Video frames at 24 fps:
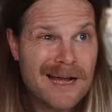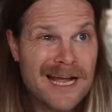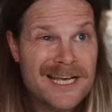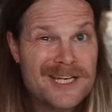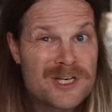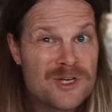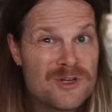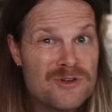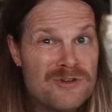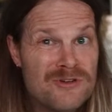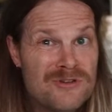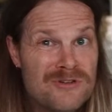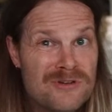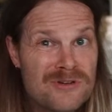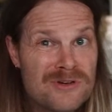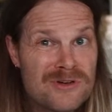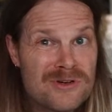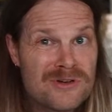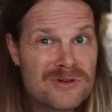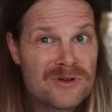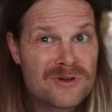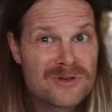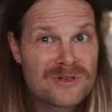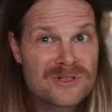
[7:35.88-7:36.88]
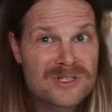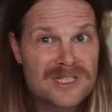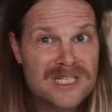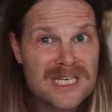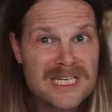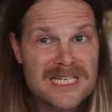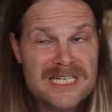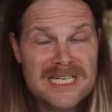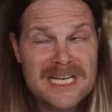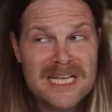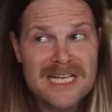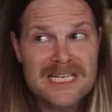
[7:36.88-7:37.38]
do
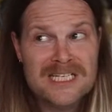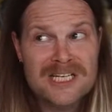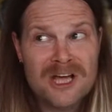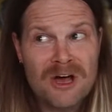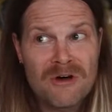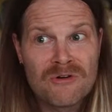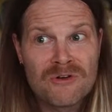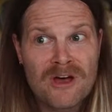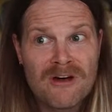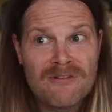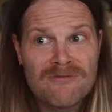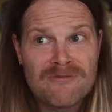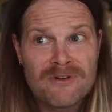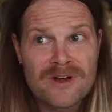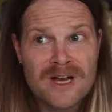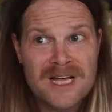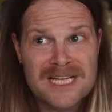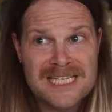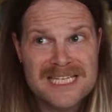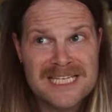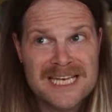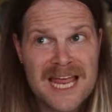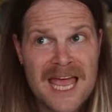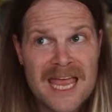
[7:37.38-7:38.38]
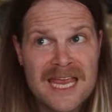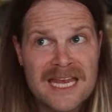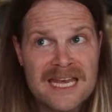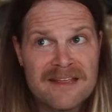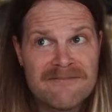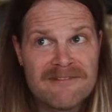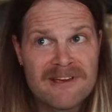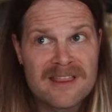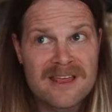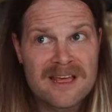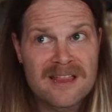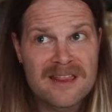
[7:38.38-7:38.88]
tend to get told off when I stain
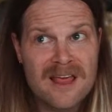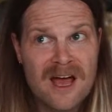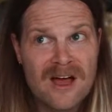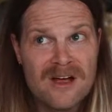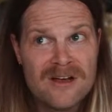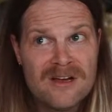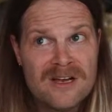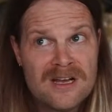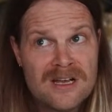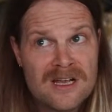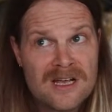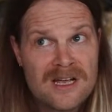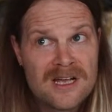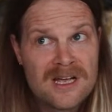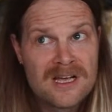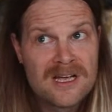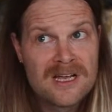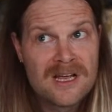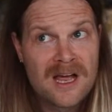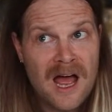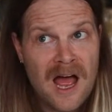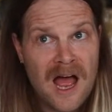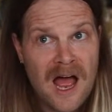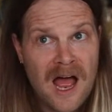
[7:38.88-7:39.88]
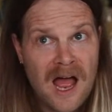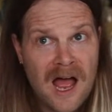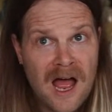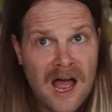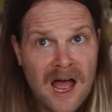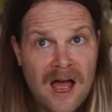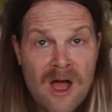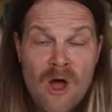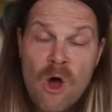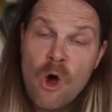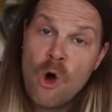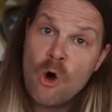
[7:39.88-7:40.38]
everything though.
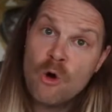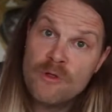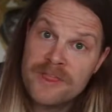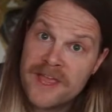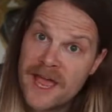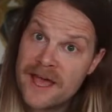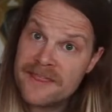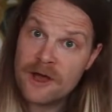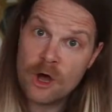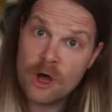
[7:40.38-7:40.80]
Or the other